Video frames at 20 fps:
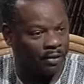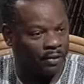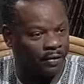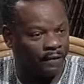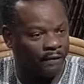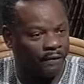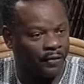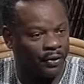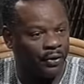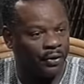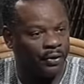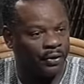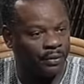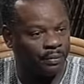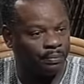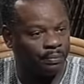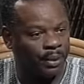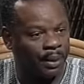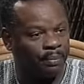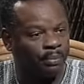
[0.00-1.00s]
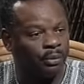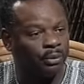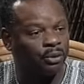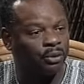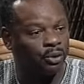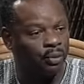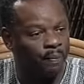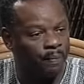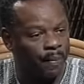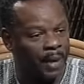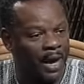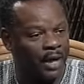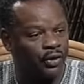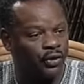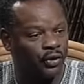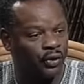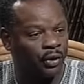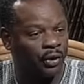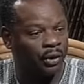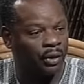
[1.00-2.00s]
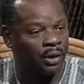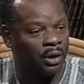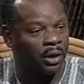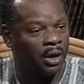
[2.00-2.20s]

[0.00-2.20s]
the first people to measure